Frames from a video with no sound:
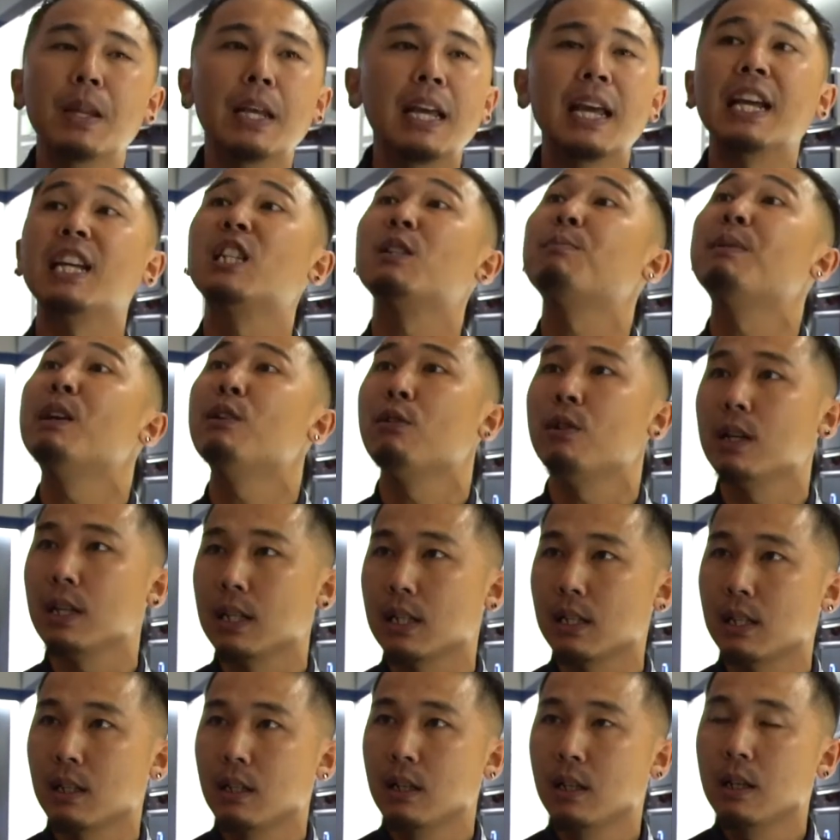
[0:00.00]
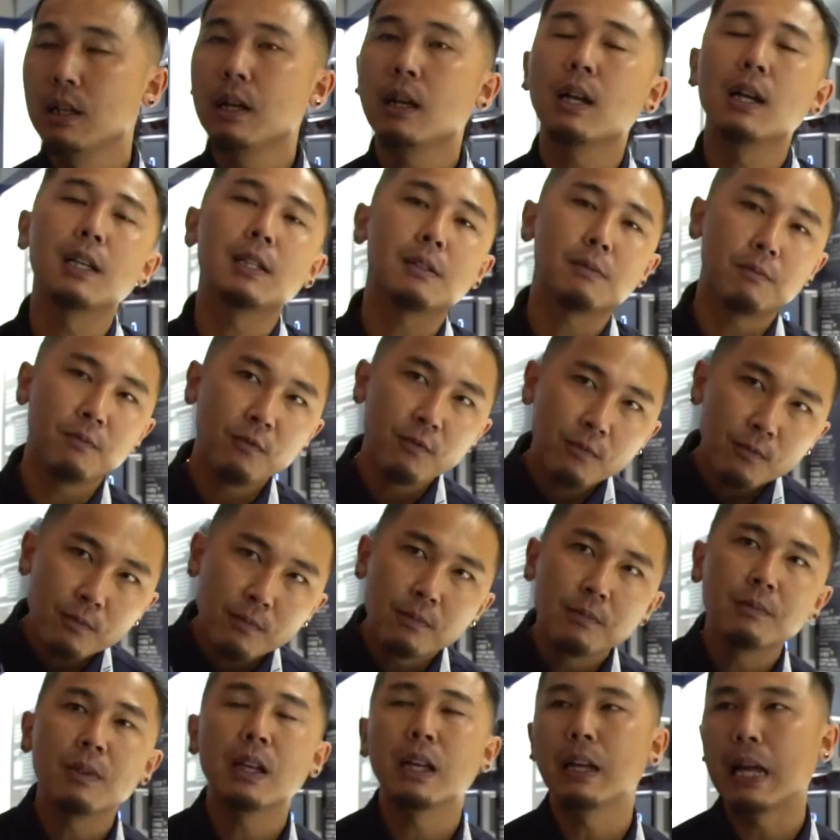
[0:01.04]
experience. Because
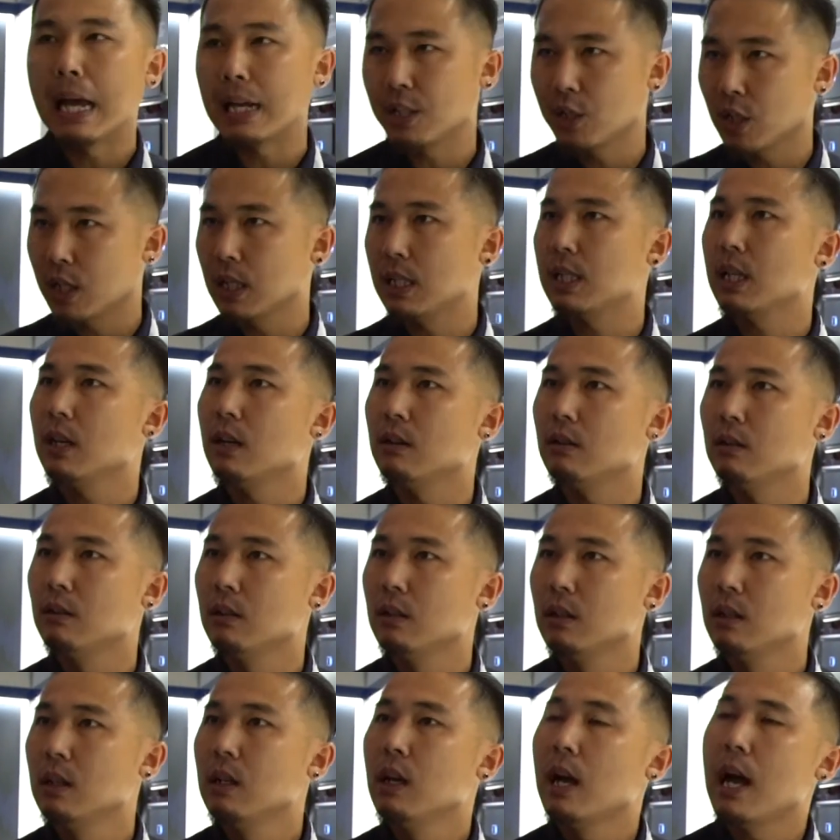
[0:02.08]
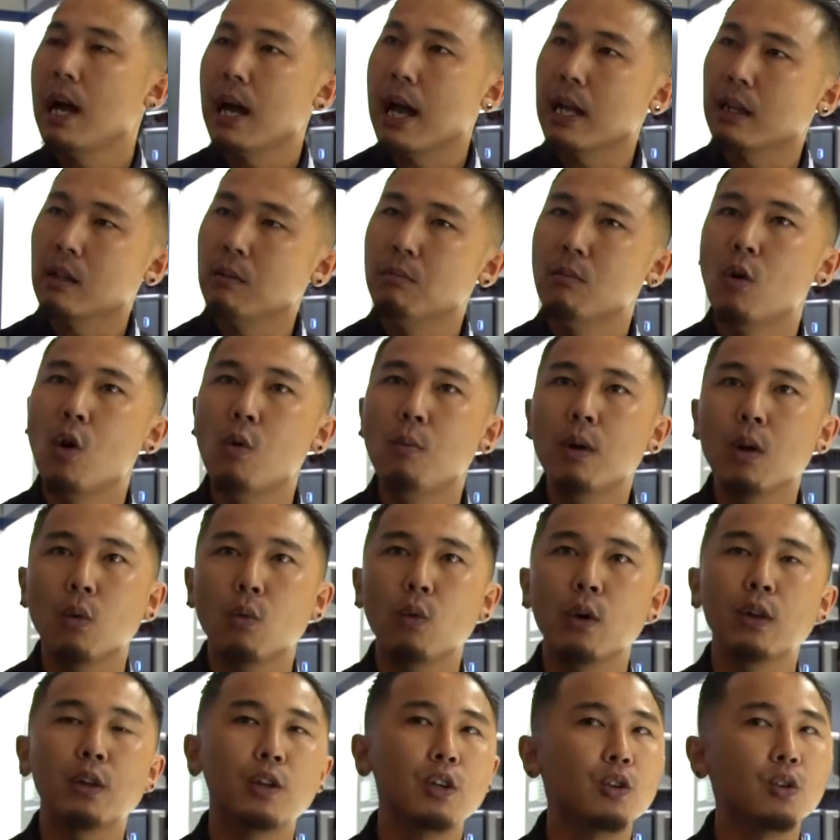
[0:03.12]
as you could tell, at the moment
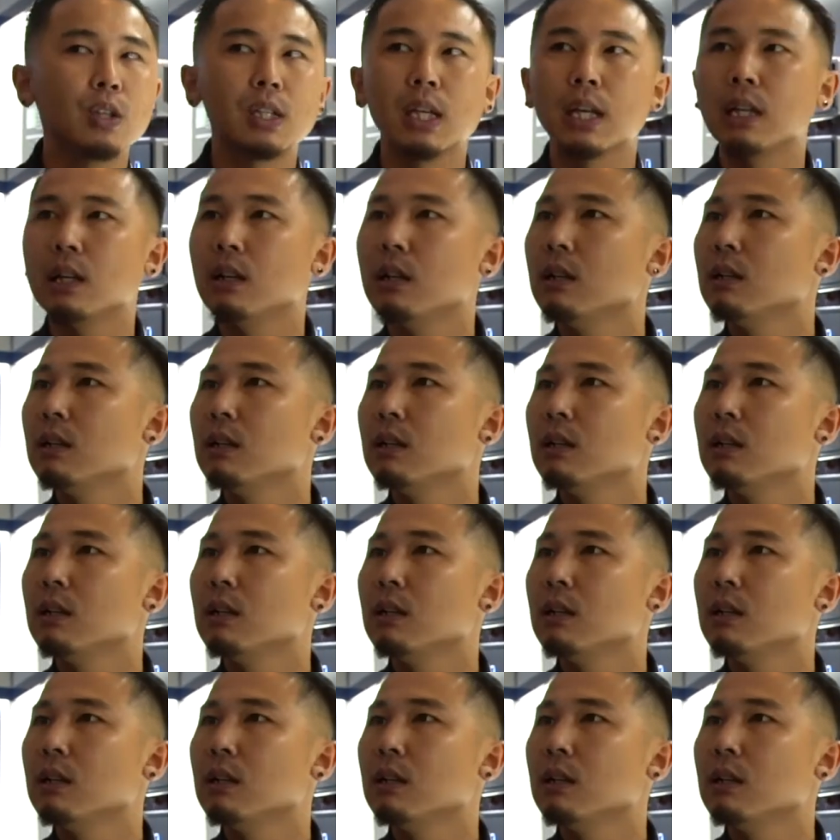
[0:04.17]
we're using